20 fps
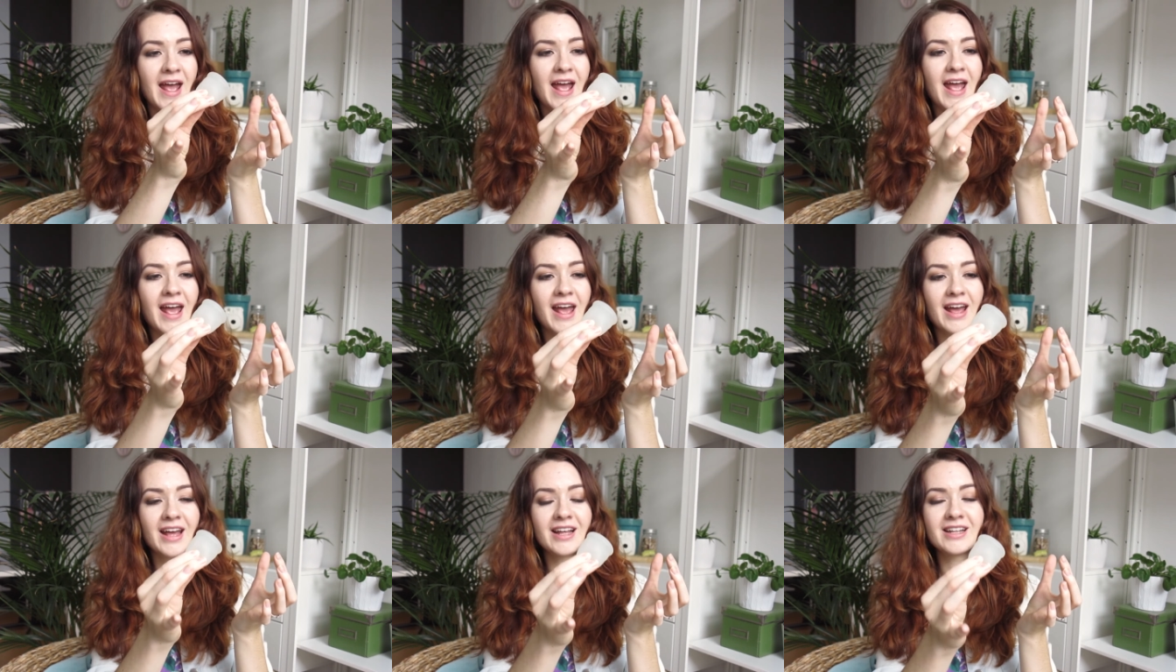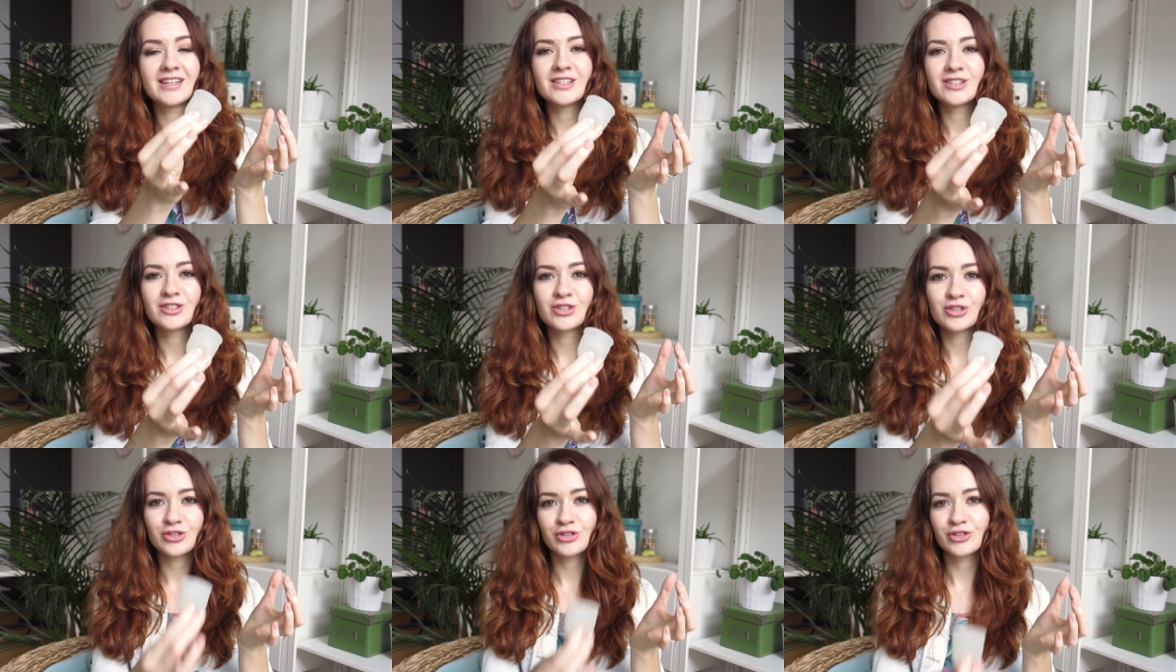
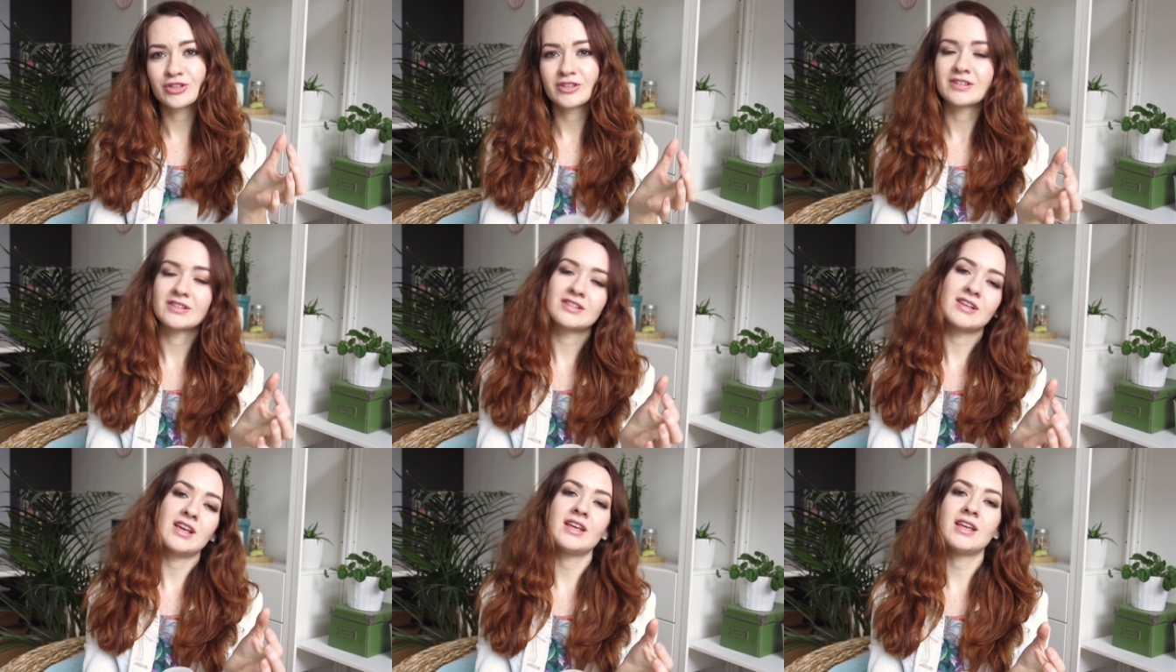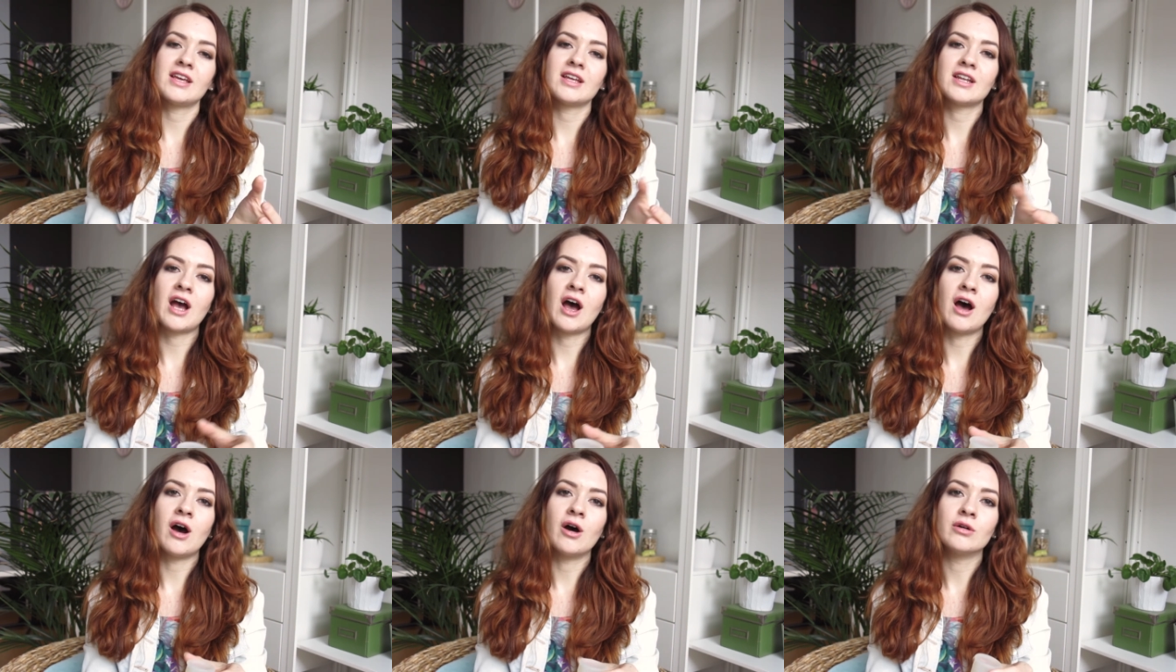and just take it
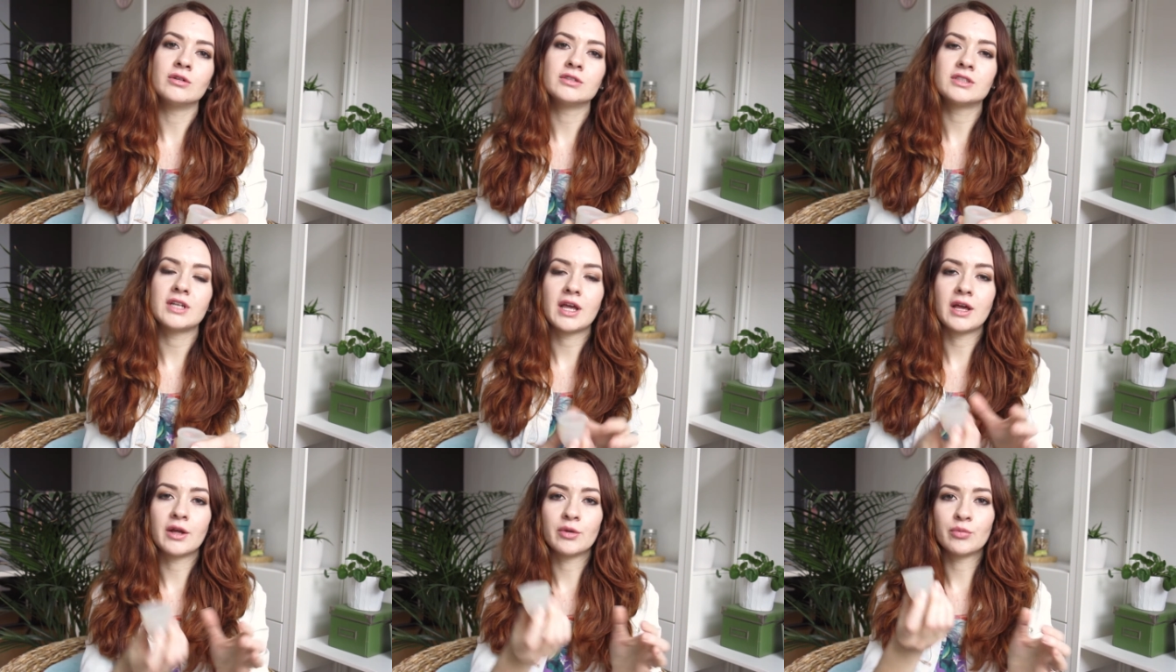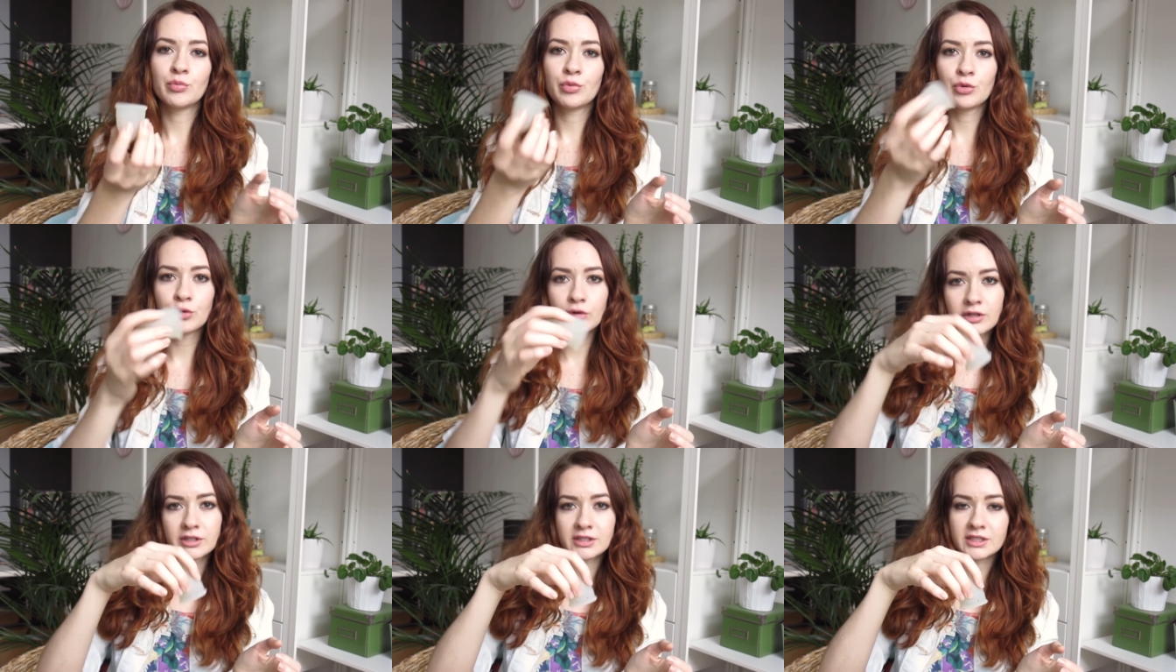out and
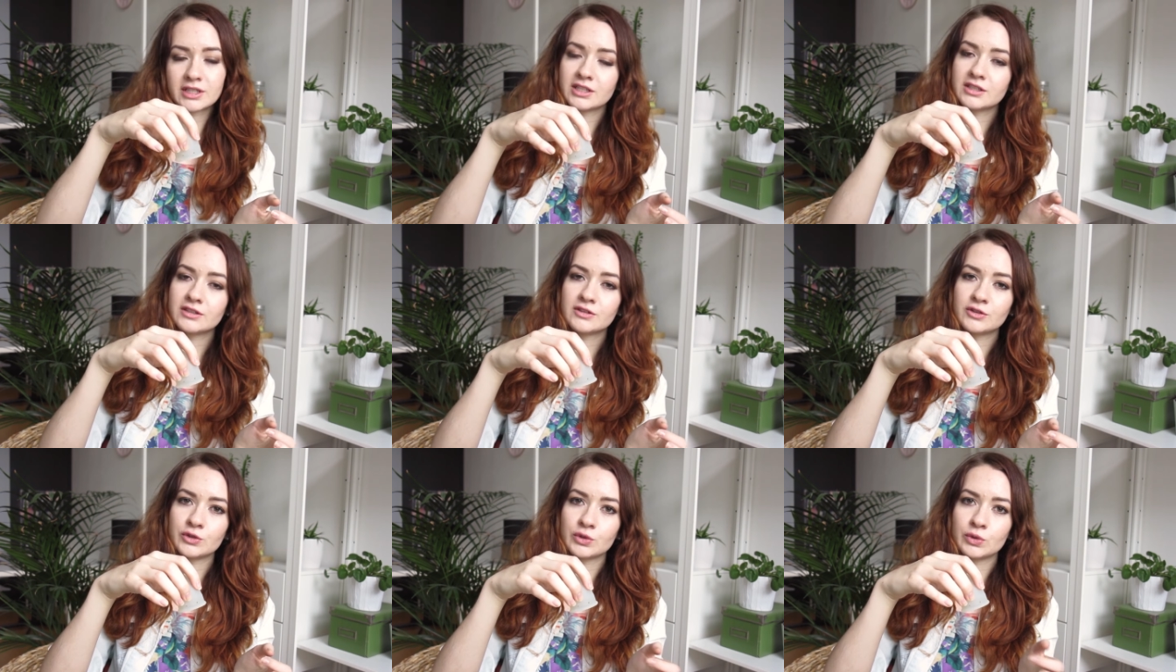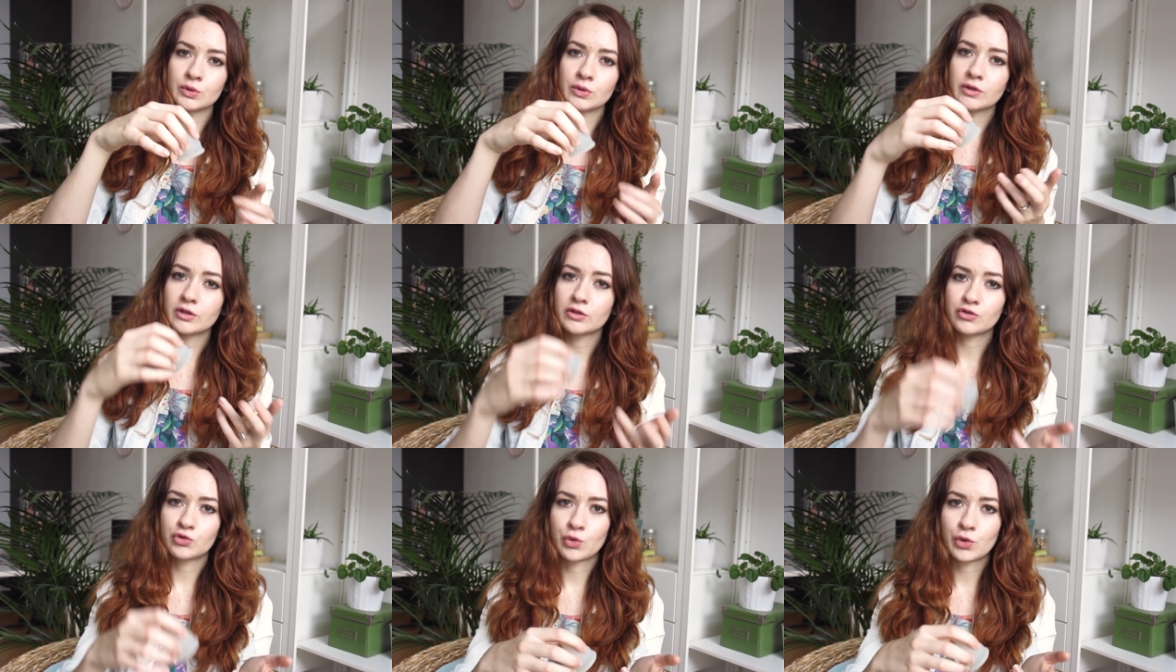pour it into
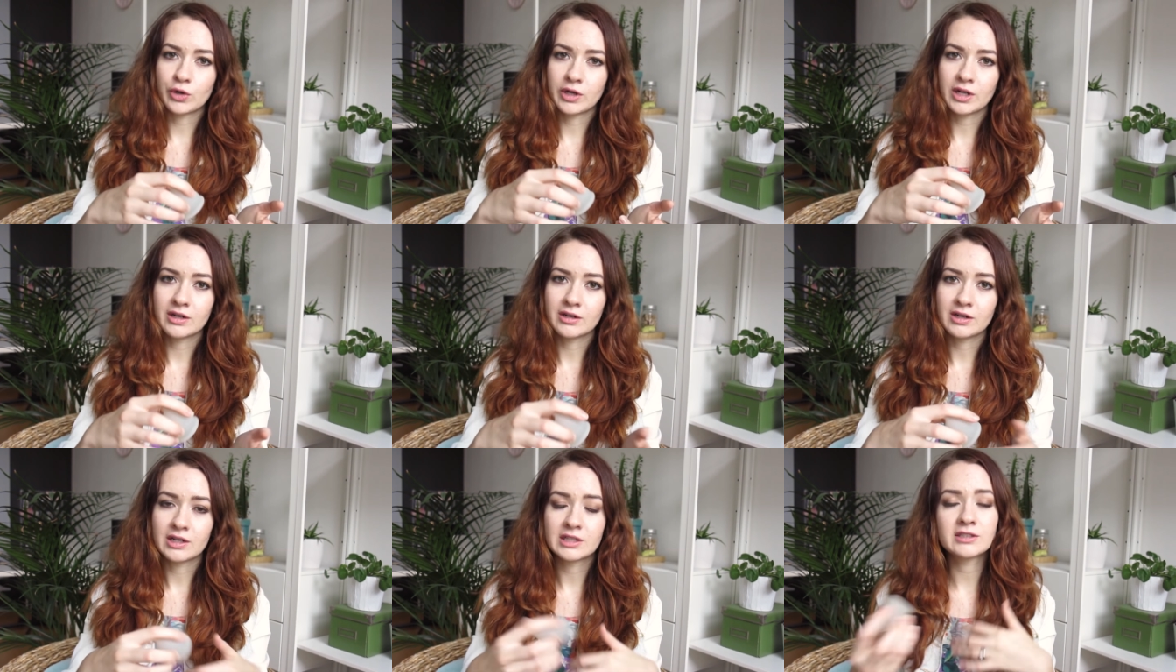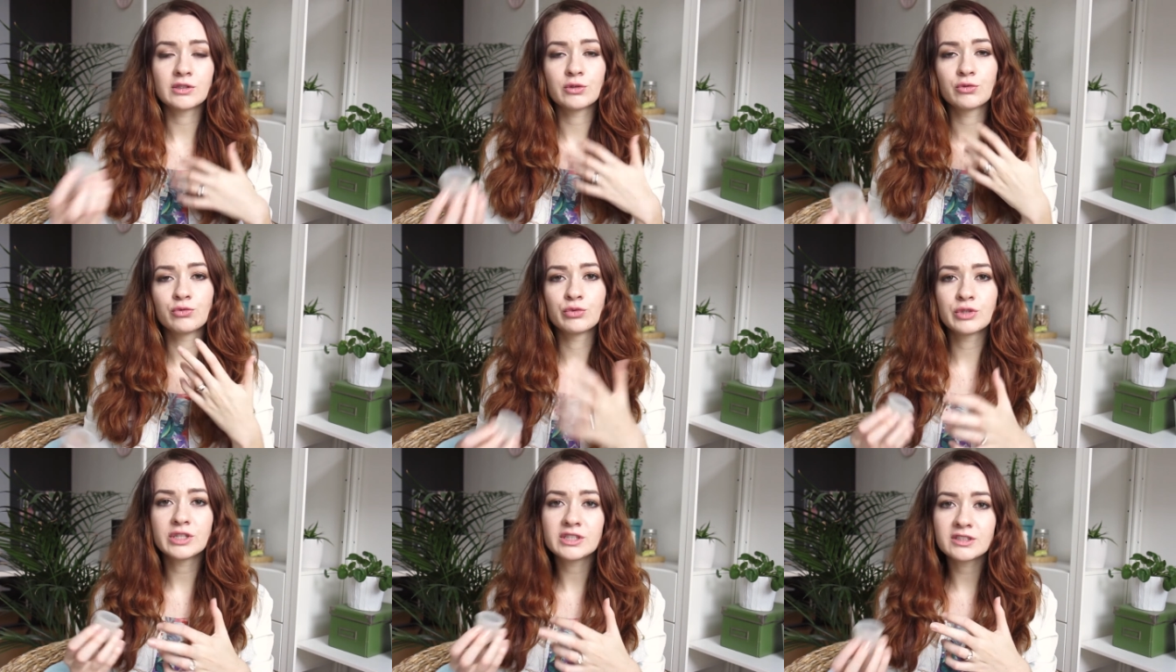the toilet,
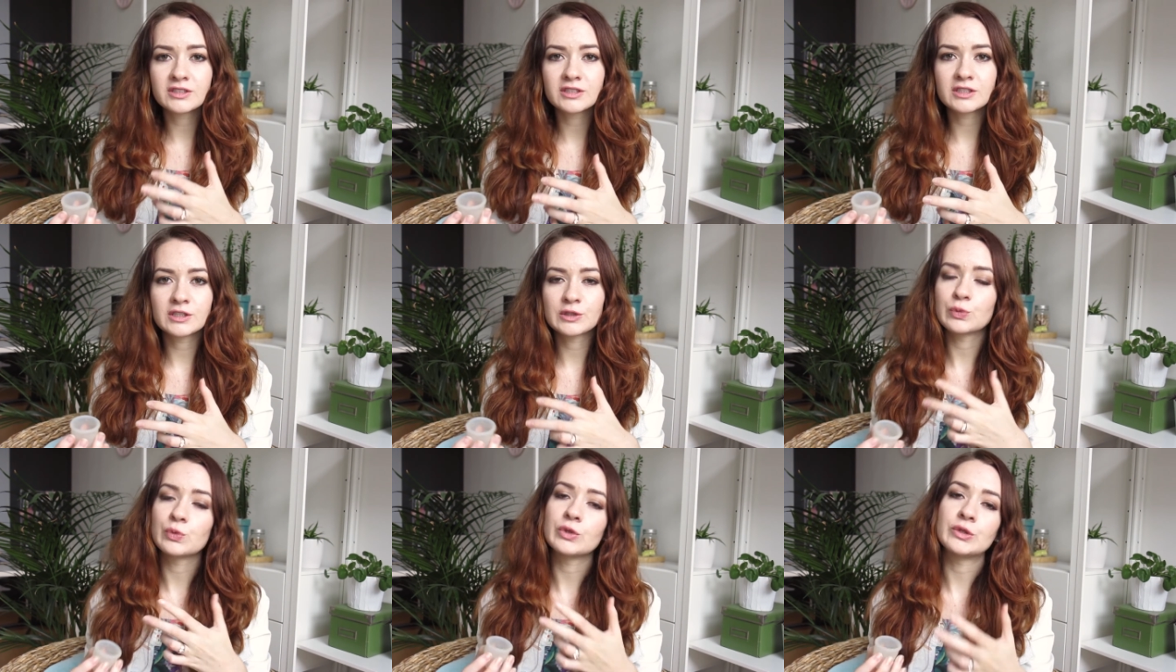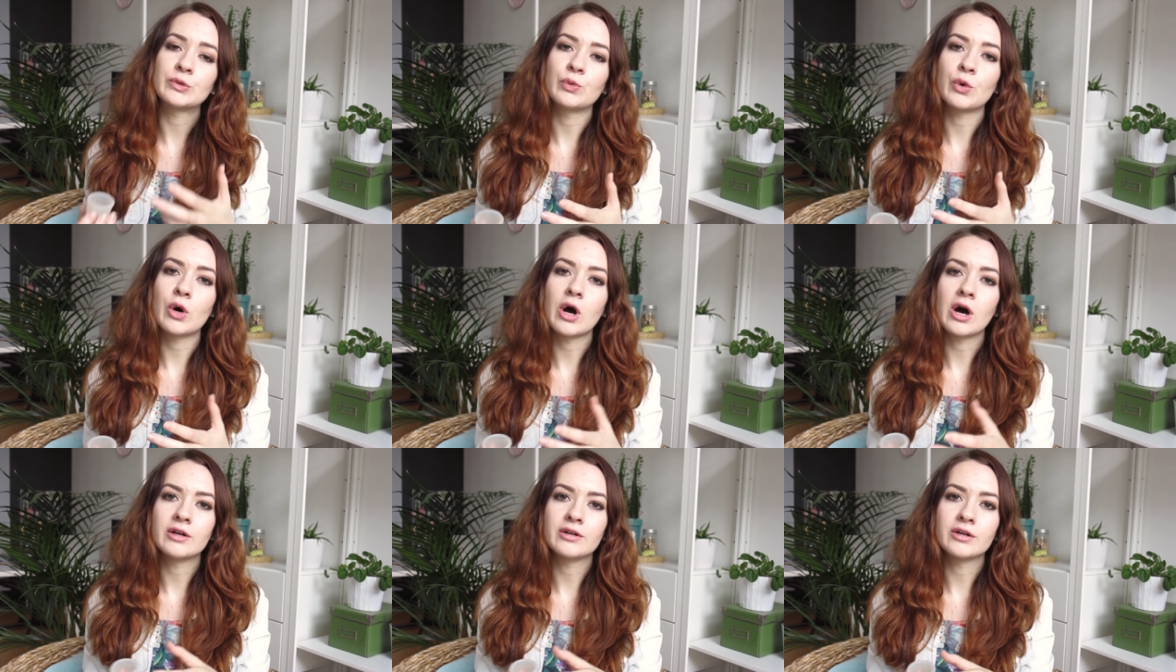rinse it with
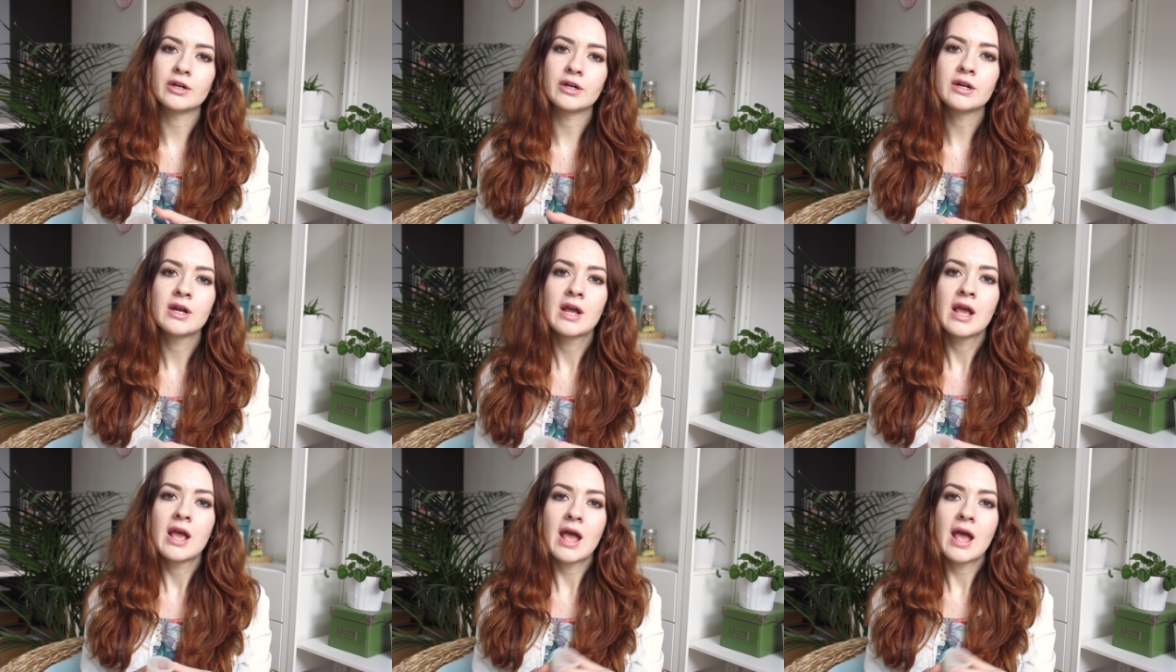water